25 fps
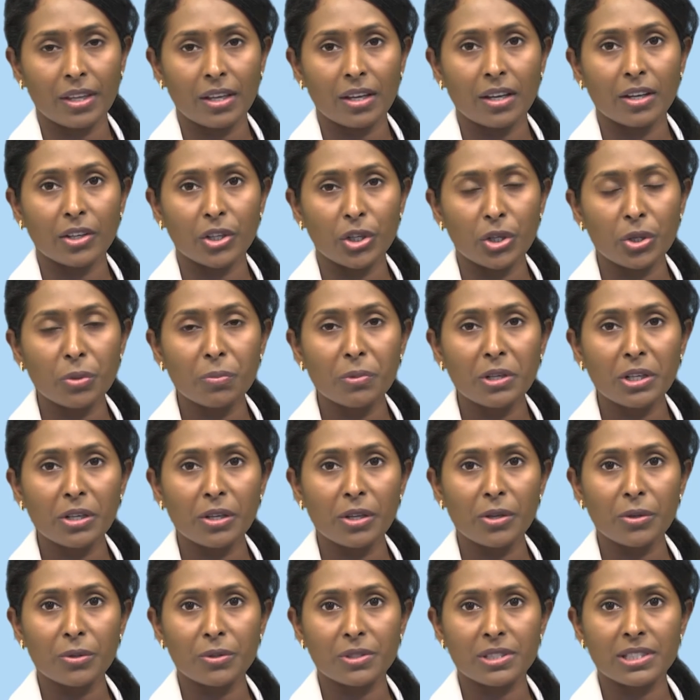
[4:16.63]
a human
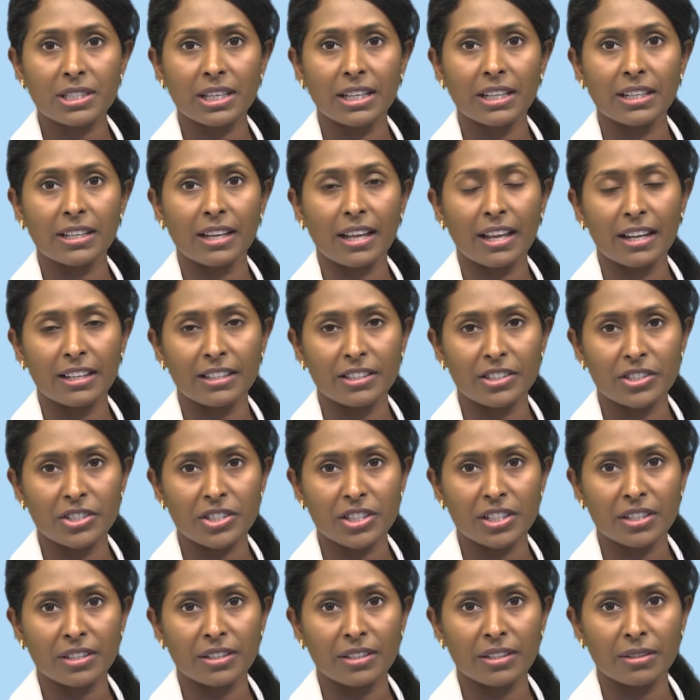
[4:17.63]
leukocyte
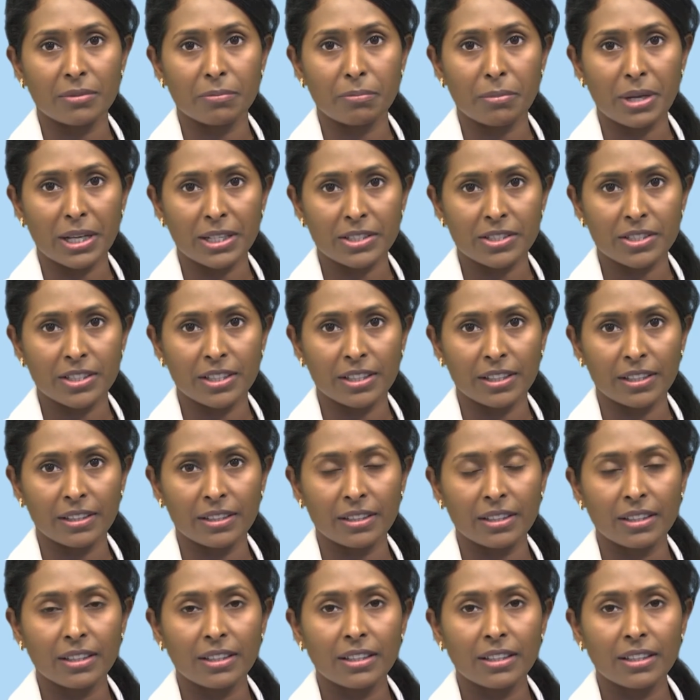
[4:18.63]
antigen matching.